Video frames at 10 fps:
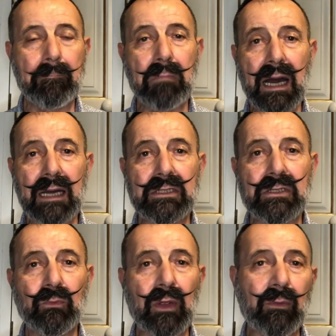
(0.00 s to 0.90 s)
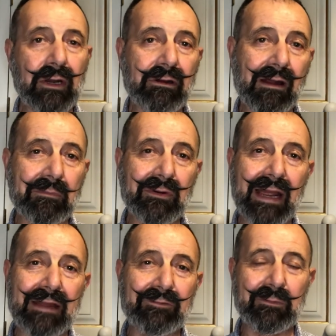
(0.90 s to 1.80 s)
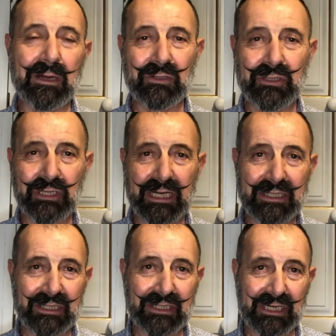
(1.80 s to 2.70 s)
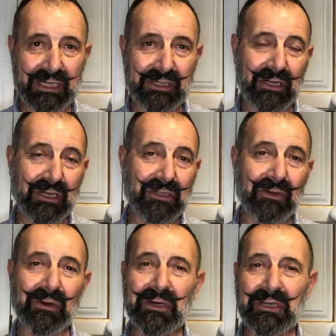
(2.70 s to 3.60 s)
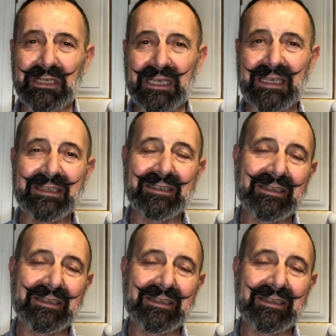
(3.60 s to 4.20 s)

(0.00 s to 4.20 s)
but we want to upgrade from those jeans and t-shirts or a hoodie